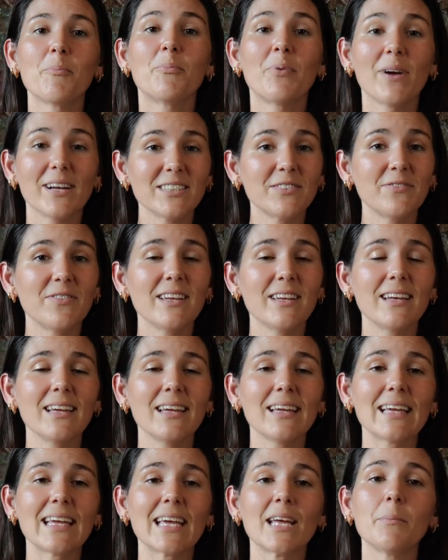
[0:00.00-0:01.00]

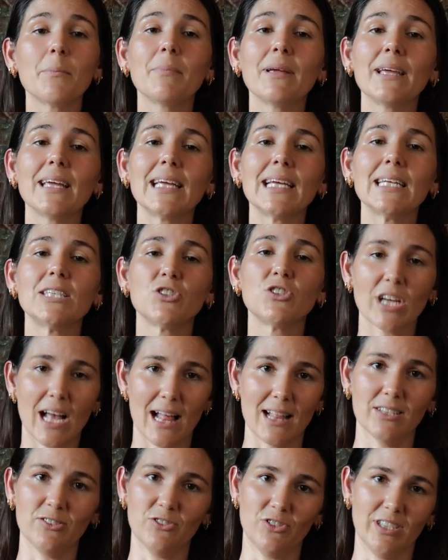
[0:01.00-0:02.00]
Breastfeeding can be
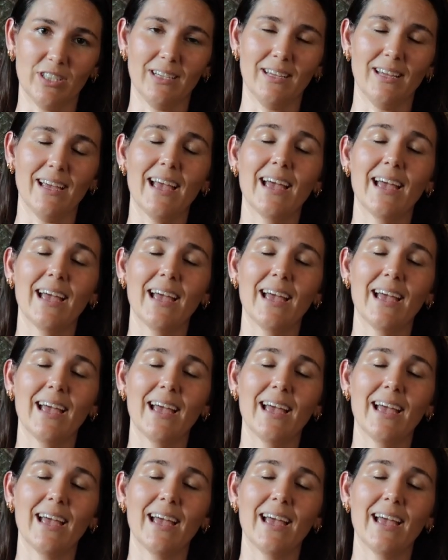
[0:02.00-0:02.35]
challenging,